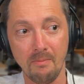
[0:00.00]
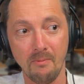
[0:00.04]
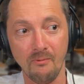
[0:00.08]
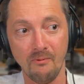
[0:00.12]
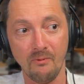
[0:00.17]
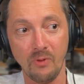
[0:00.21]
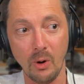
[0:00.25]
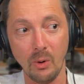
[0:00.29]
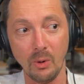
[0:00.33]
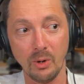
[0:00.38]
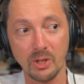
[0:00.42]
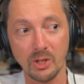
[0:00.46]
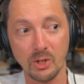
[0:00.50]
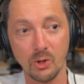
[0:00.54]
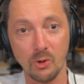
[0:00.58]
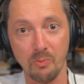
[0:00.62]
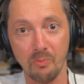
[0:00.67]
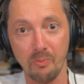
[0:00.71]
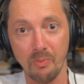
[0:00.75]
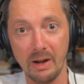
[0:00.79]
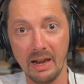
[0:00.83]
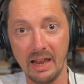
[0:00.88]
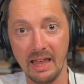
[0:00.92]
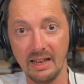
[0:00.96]
folks who
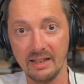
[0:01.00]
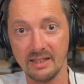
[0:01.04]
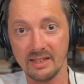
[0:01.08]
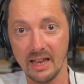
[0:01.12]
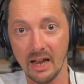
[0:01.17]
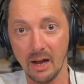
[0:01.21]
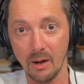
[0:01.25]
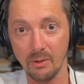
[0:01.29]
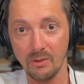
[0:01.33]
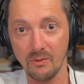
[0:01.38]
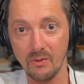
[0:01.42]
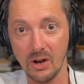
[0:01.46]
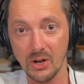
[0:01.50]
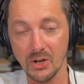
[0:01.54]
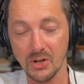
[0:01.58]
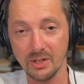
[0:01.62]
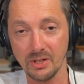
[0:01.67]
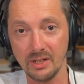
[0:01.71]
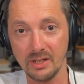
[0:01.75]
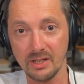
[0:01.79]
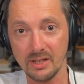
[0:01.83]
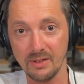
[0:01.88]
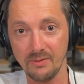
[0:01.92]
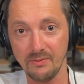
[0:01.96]
play down Russian
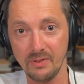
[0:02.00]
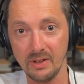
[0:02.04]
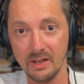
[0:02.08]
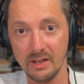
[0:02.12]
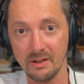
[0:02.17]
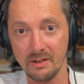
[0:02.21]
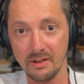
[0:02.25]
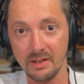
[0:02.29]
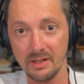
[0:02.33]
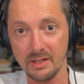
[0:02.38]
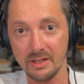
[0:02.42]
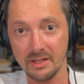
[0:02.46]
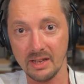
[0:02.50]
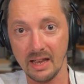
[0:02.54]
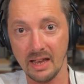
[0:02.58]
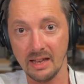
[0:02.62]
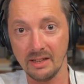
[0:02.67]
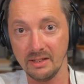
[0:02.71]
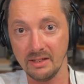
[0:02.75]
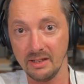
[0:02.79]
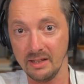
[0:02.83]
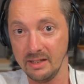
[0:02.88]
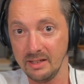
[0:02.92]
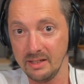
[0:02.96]
interference and
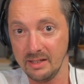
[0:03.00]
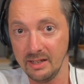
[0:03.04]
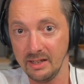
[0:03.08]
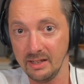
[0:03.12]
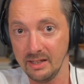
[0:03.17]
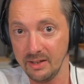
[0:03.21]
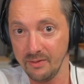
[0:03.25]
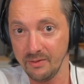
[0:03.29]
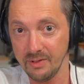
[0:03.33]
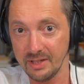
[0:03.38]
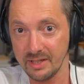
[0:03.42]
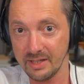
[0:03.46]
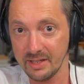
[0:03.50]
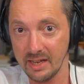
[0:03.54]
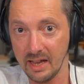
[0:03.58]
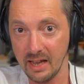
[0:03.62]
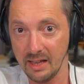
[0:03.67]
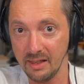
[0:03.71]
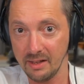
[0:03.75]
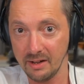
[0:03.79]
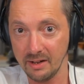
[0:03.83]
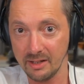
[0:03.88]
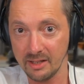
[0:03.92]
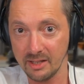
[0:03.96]
indeed even say
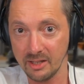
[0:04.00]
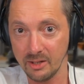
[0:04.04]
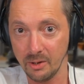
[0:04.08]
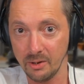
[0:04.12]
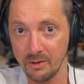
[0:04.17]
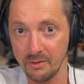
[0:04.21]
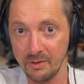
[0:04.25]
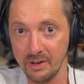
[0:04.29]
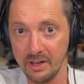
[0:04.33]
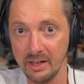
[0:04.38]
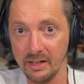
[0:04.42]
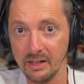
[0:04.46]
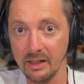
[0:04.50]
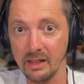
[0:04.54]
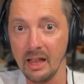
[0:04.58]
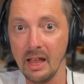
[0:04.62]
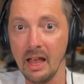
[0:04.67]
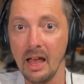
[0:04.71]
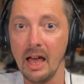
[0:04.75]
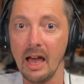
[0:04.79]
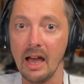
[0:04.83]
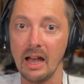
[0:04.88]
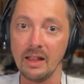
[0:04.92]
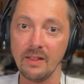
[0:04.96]
that it's not real,
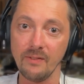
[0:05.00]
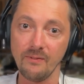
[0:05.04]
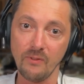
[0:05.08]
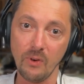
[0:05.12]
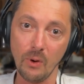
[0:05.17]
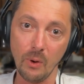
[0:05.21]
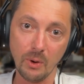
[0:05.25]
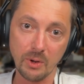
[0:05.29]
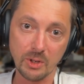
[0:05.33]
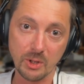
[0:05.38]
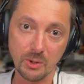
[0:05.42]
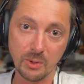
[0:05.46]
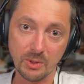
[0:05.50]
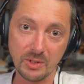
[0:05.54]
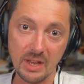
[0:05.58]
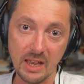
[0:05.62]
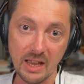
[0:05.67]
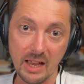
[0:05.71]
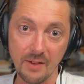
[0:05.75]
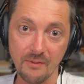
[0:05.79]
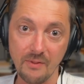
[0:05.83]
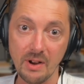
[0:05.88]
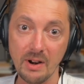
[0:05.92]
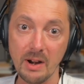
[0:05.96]
and folks who take
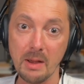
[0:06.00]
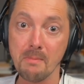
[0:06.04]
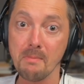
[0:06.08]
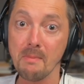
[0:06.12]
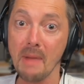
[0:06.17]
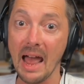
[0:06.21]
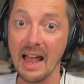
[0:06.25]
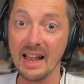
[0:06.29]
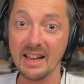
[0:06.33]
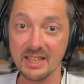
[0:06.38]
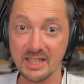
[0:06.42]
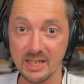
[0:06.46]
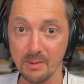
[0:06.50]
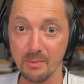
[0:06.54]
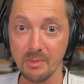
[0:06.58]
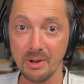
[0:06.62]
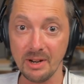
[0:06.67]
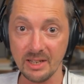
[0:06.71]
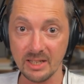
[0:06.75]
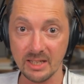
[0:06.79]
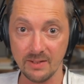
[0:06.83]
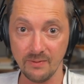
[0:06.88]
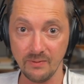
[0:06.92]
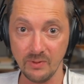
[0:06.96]
a very
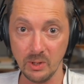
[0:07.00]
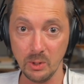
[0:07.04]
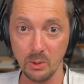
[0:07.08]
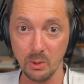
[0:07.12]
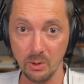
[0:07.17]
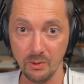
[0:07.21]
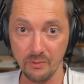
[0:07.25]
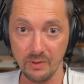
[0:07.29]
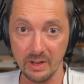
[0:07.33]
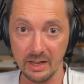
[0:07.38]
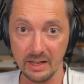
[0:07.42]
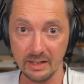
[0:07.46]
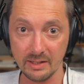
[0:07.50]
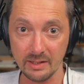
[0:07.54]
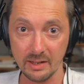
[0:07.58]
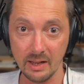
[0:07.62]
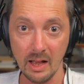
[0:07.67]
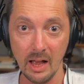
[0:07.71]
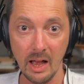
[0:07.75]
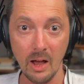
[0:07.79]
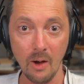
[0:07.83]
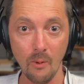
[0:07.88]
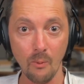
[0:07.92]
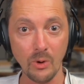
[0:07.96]
maximalist view of it,
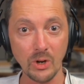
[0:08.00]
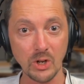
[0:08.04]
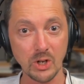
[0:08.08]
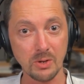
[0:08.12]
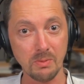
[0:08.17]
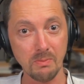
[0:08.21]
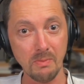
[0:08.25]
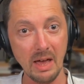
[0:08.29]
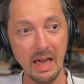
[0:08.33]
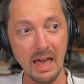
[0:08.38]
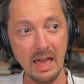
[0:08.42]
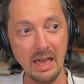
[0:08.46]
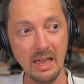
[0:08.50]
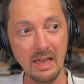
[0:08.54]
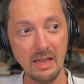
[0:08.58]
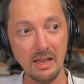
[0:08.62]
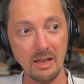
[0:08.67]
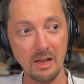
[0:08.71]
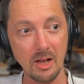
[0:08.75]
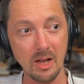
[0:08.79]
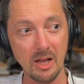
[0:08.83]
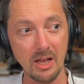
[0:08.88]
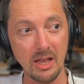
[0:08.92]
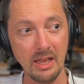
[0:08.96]
which may
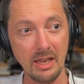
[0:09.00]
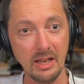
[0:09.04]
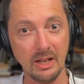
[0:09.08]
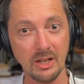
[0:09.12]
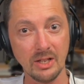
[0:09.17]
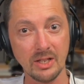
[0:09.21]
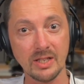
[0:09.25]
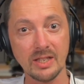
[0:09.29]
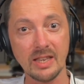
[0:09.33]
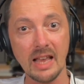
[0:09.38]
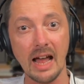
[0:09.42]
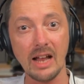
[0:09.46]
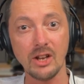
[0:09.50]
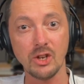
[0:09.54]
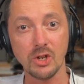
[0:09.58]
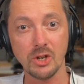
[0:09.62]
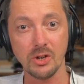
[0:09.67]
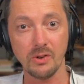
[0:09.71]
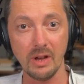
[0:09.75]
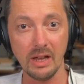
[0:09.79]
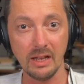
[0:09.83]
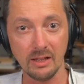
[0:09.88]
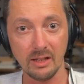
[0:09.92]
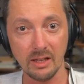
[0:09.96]

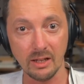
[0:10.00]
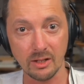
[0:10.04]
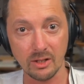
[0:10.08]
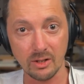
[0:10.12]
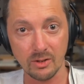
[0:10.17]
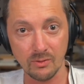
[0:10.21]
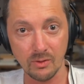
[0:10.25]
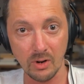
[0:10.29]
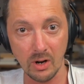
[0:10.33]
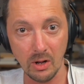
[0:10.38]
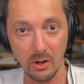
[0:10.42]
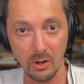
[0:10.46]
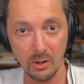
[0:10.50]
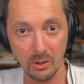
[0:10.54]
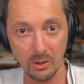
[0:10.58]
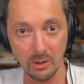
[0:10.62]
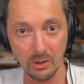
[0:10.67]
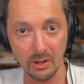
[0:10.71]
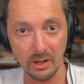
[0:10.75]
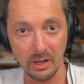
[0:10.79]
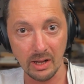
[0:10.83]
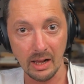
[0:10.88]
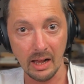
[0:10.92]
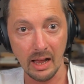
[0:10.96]
exaggerate its
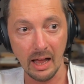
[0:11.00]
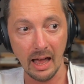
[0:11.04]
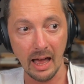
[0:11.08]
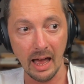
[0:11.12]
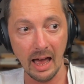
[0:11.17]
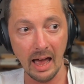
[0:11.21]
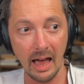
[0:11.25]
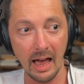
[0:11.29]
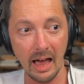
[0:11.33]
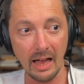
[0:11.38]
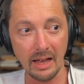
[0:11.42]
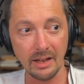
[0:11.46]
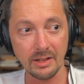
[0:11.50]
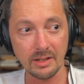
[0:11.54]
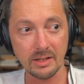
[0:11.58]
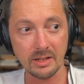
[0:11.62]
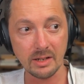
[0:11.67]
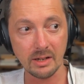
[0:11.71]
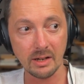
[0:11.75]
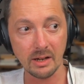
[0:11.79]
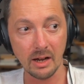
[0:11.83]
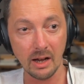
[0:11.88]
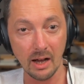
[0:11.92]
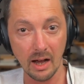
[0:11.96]
role and
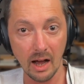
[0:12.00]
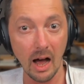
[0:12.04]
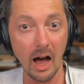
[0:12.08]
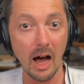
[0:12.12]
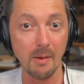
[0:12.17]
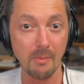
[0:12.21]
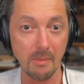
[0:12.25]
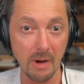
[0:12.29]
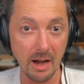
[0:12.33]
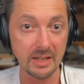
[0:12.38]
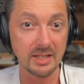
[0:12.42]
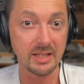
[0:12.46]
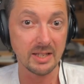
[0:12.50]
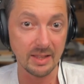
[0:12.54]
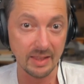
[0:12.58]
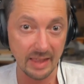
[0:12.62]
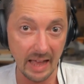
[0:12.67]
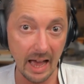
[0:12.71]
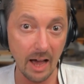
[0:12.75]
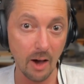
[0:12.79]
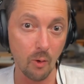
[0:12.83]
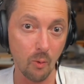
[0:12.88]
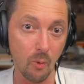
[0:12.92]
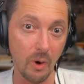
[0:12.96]
harm us
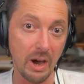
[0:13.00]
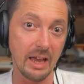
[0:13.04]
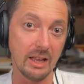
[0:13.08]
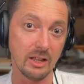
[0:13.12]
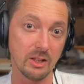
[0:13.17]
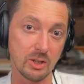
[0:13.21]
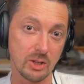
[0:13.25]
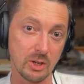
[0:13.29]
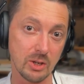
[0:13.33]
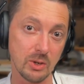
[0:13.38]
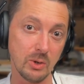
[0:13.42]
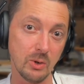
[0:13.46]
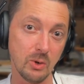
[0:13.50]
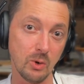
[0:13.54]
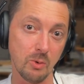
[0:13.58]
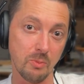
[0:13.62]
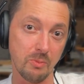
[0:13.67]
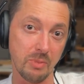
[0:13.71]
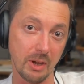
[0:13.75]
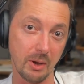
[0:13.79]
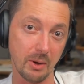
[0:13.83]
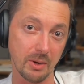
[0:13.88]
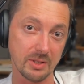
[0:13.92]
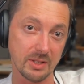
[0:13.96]
that way too,
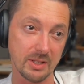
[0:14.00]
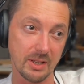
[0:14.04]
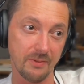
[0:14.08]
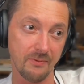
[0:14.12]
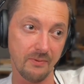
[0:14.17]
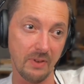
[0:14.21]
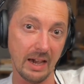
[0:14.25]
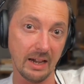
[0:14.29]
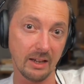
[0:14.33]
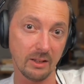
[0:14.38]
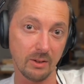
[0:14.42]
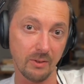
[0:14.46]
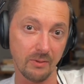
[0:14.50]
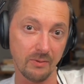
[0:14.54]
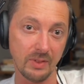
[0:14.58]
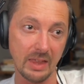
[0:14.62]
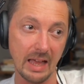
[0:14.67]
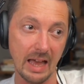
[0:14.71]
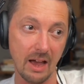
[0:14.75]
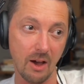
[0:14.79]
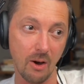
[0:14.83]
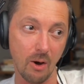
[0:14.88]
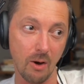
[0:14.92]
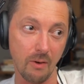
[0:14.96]
because the effect of
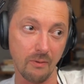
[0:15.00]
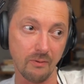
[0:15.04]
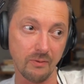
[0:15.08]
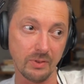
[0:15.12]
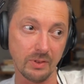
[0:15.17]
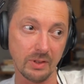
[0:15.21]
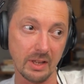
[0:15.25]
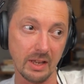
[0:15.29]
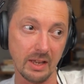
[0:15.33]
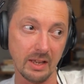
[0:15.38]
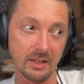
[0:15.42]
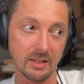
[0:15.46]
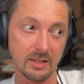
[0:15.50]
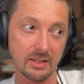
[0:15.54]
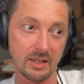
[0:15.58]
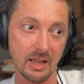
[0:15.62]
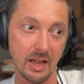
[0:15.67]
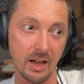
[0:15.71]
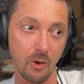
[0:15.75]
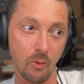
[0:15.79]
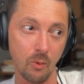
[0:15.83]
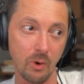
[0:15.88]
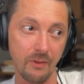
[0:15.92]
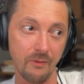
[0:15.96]
that often is
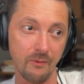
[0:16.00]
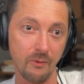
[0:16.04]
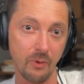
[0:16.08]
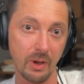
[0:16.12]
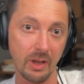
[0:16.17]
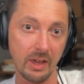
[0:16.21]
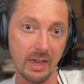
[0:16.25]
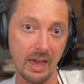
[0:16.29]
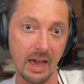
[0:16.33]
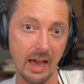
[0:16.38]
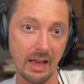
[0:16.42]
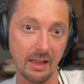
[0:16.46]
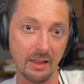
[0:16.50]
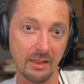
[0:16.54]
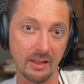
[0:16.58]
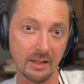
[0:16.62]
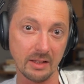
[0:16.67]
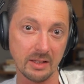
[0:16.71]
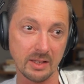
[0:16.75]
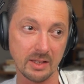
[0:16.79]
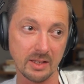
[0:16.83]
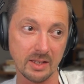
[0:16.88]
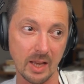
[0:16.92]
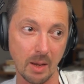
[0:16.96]
that we forget that
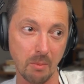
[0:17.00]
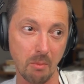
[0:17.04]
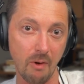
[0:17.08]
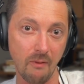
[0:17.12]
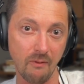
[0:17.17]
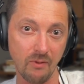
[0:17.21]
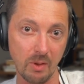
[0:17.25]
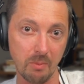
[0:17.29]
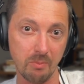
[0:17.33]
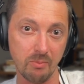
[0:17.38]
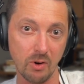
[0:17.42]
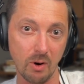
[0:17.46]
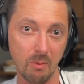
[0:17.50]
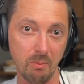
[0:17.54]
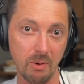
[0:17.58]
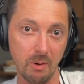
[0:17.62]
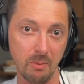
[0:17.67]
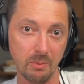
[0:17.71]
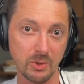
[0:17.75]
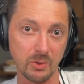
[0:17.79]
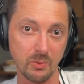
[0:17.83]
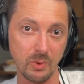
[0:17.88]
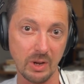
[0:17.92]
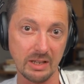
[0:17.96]
some of the
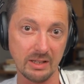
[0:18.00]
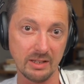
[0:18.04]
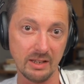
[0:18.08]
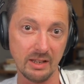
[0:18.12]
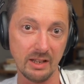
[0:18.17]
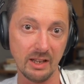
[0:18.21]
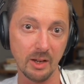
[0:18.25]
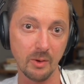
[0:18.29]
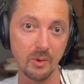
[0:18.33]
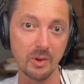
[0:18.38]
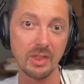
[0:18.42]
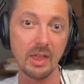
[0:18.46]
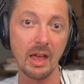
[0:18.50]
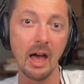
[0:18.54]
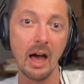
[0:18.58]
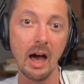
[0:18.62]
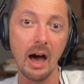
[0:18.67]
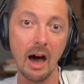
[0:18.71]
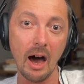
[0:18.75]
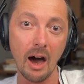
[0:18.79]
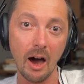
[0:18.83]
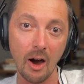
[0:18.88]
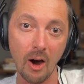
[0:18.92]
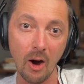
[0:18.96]
problems we're dealing with
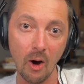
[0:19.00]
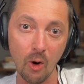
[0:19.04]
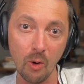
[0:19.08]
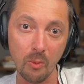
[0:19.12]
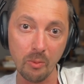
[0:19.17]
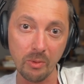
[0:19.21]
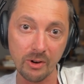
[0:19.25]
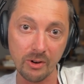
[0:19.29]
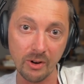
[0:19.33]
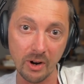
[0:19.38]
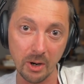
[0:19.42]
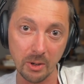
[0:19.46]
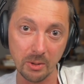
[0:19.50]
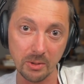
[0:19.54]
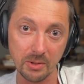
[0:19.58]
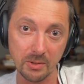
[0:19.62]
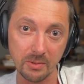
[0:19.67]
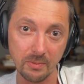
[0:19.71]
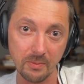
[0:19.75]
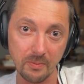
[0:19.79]
are homegrown.